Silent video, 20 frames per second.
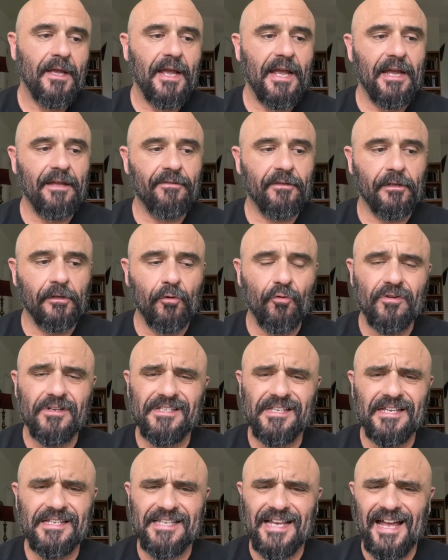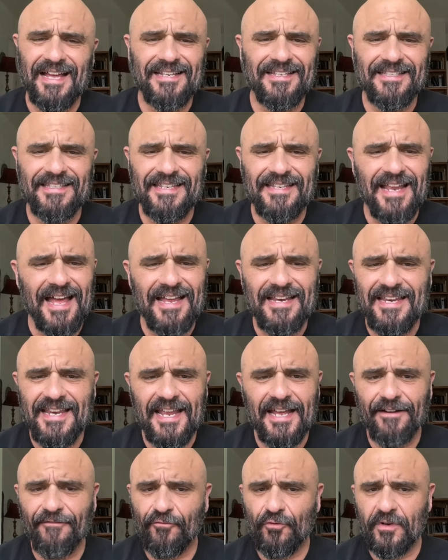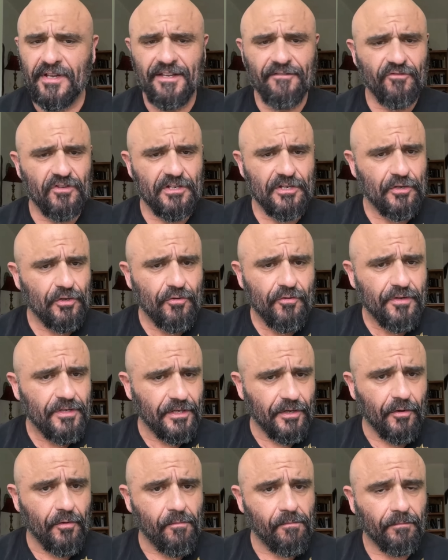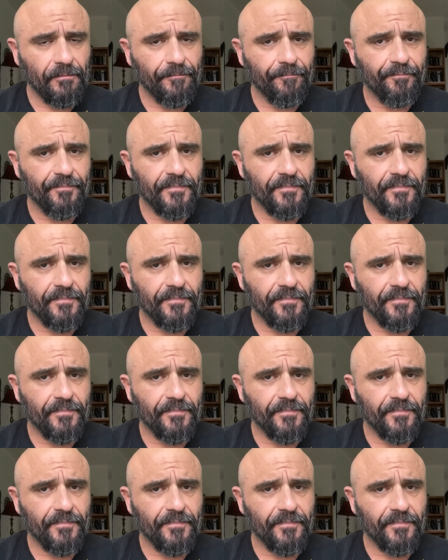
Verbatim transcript: And the Lord says, I, I, I never even knew you